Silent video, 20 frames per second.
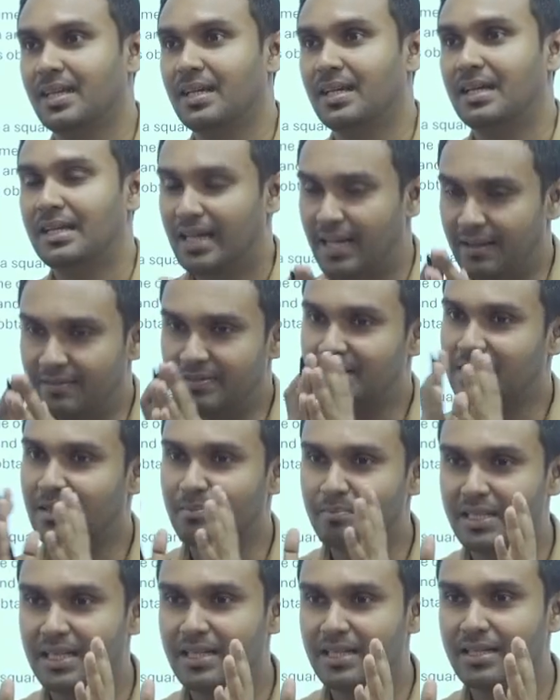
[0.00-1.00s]
if
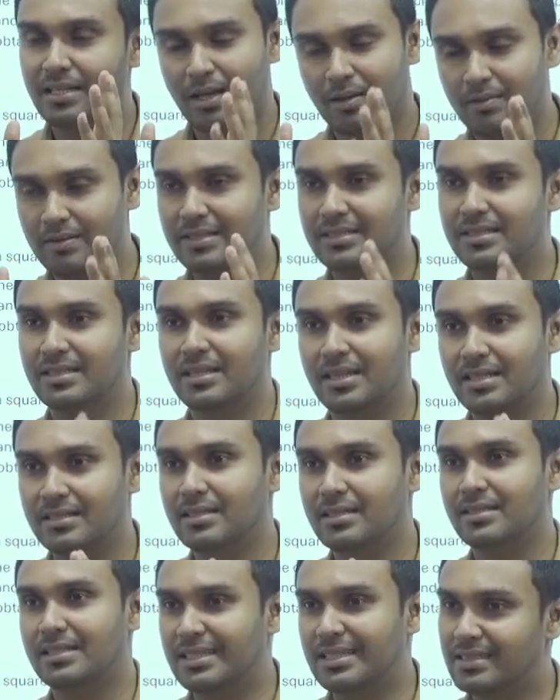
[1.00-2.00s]
something, now listen,
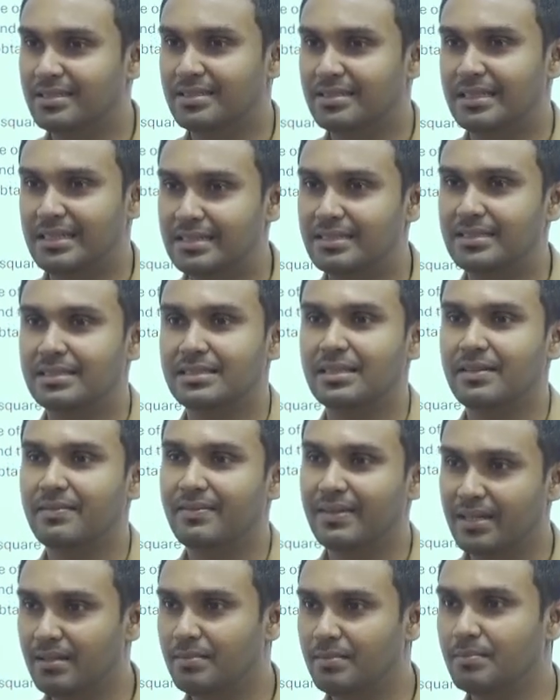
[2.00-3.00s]
these things are
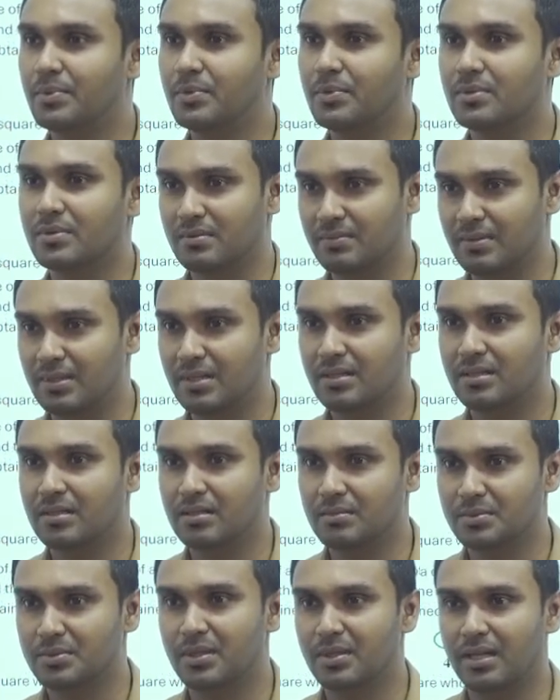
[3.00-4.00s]
very important when it
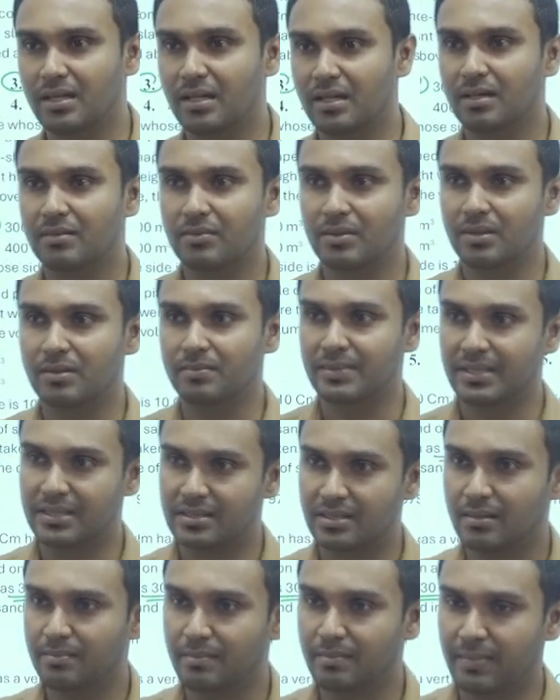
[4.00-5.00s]
comes to the area and volume. These
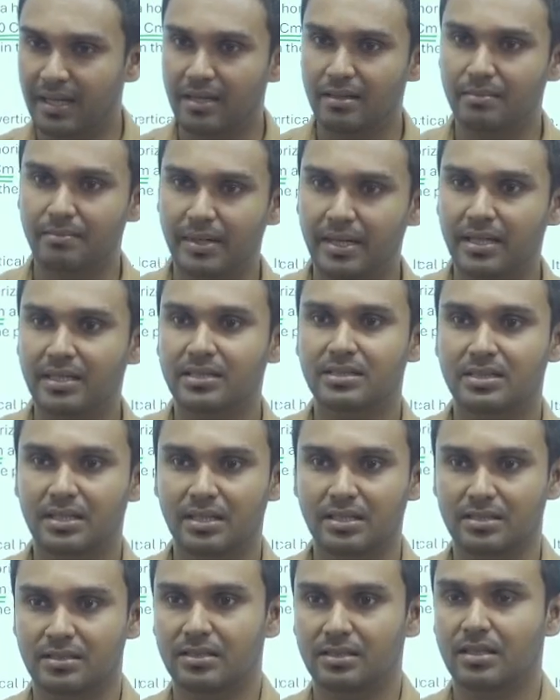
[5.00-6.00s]
are the major
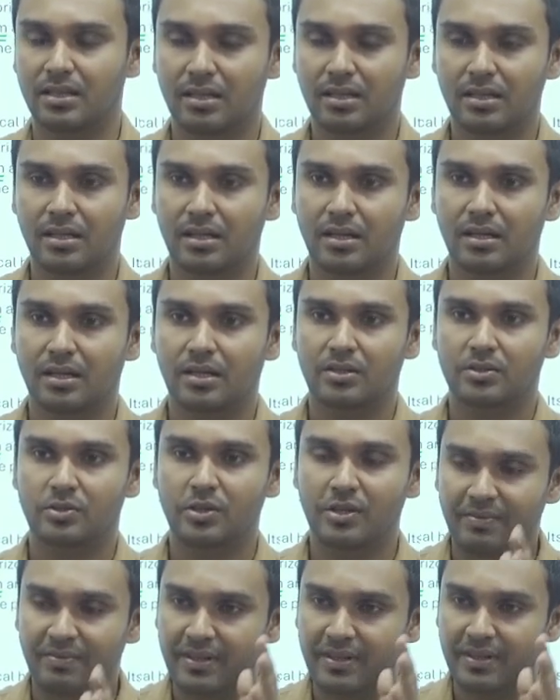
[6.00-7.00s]
things. So
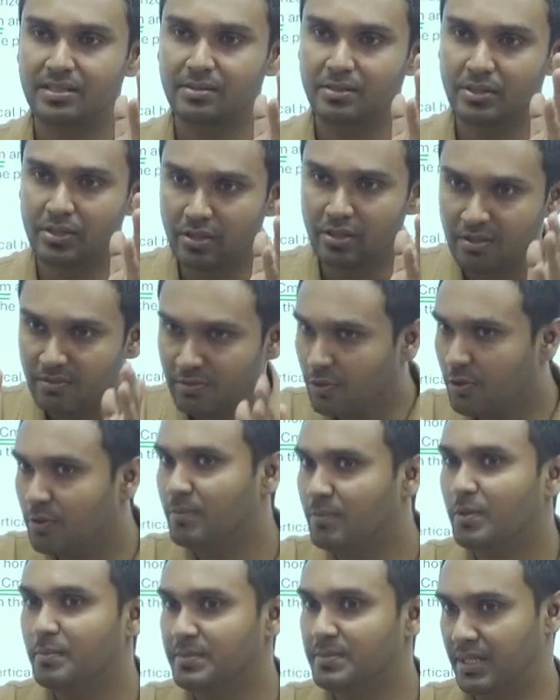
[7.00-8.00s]
if it is a uniform
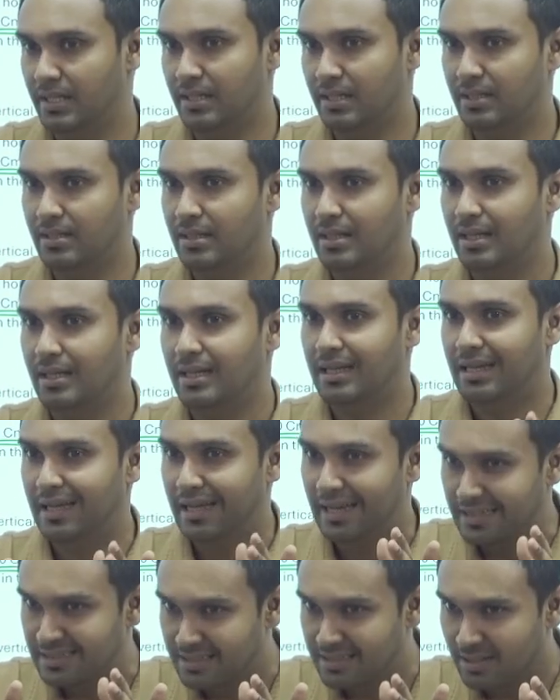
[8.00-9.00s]
object,
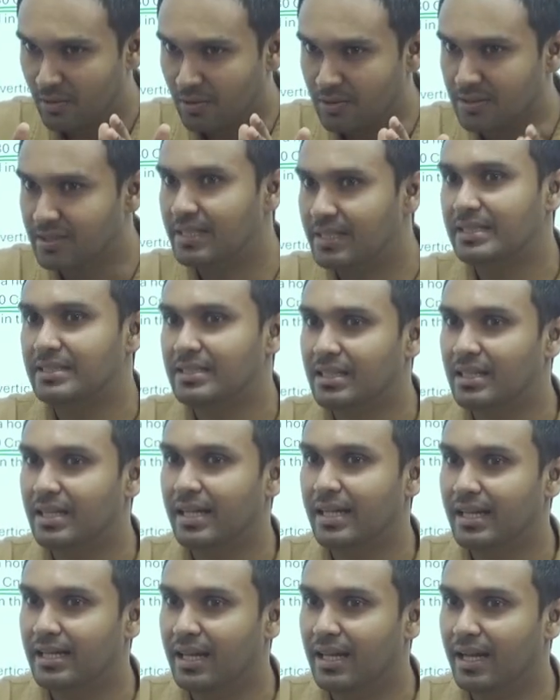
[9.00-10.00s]
it's the cross-sectional
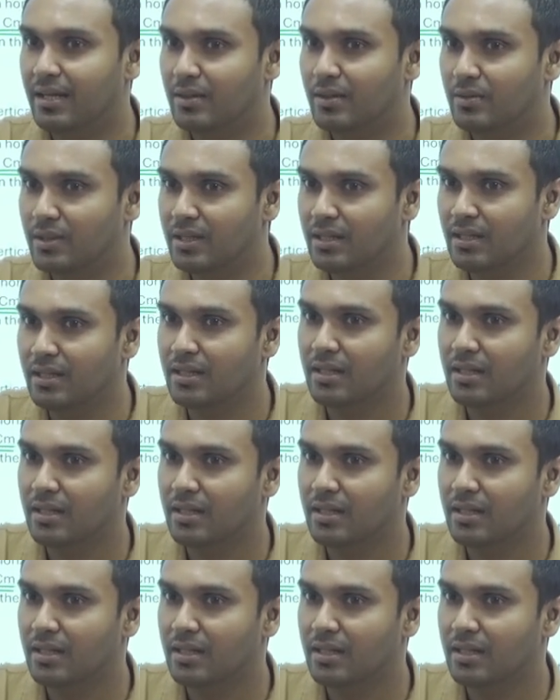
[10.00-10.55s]
area into the